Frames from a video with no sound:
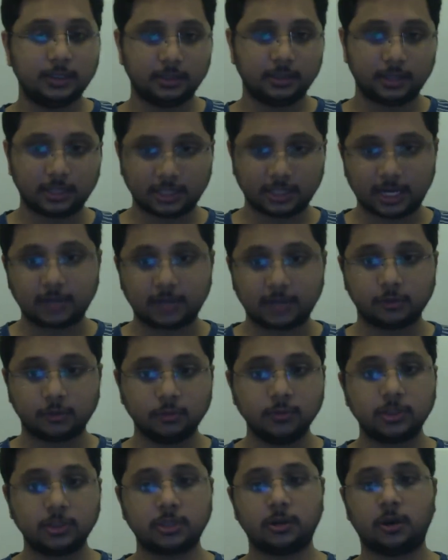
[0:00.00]
the chat
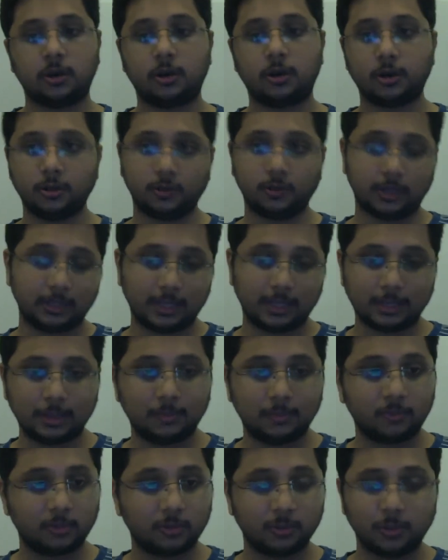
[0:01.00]
rooms, or you can get
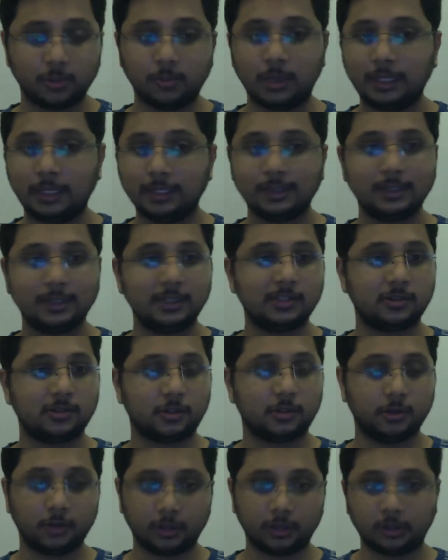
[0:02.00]
them from the mailing list,
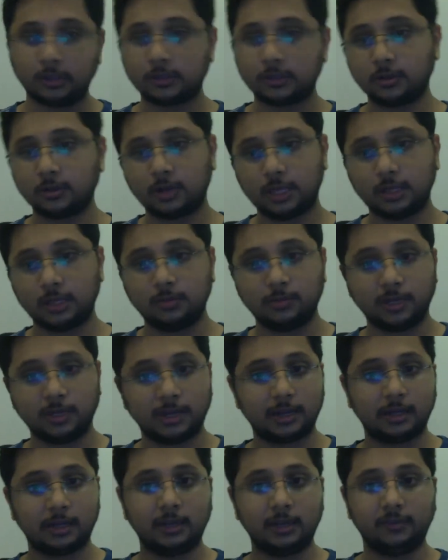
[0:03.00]
or you can also get them
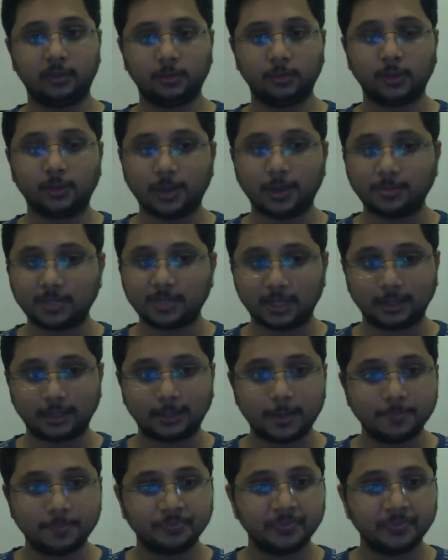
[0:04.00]
directly from the website.